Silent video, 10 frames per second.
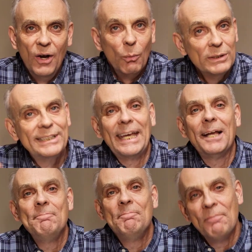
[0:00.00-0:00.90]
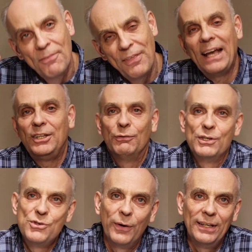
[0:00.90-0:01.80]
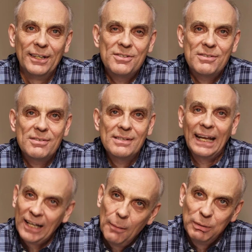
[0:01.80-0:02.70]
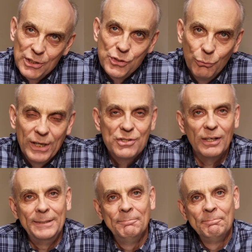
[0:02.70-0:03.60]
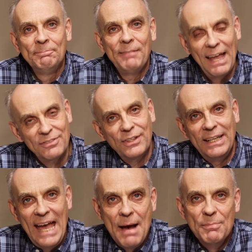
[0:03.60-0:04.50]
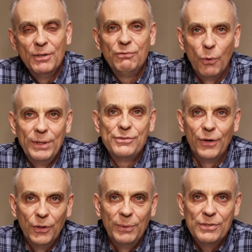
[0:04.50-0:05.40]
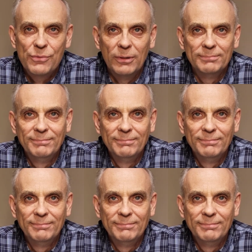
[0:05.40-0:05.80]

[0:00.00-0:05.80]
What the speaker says: Once again, thank you for joining us, and God bless you richly. Anthony Abma for Eternal Israel.